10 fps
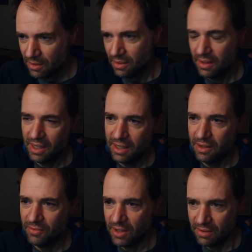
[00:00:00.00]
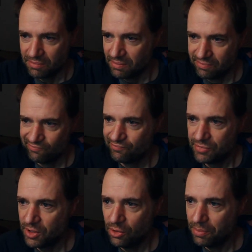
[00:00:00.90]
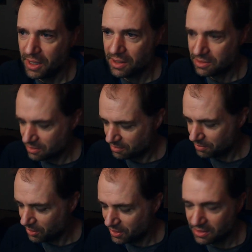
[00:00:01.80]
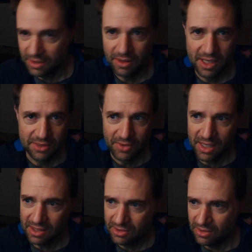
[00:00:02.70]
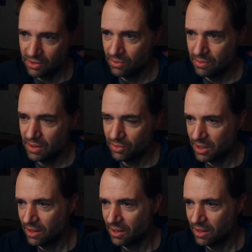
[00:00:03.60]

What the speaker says: any of the two biggest buildings in Las Vegas, it would get